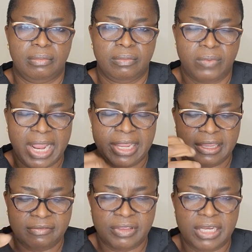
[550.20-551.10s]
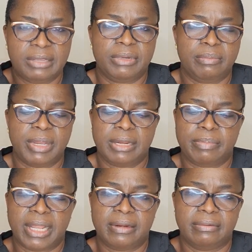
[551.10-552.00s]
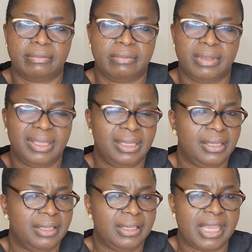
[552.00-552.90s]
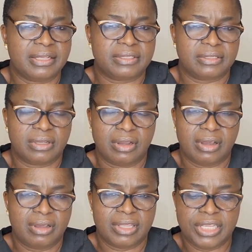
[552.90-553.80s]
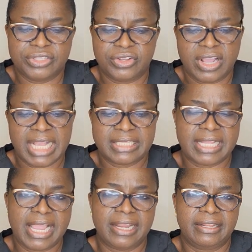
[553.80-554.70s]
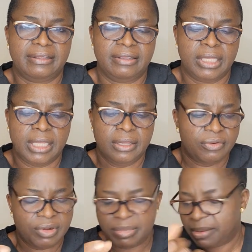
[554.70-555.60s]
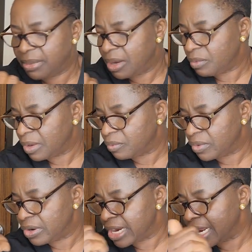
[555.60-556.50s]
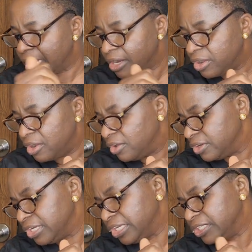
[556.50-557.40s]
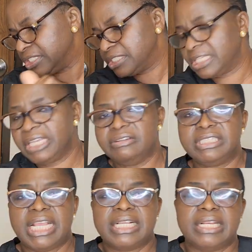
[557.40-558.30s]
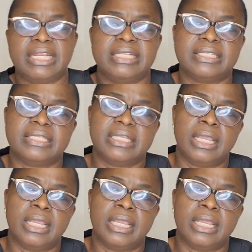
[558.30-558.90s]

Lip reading: while giving him the bedpan? Yes, on his or her side. Remember when we read on the skill checklist,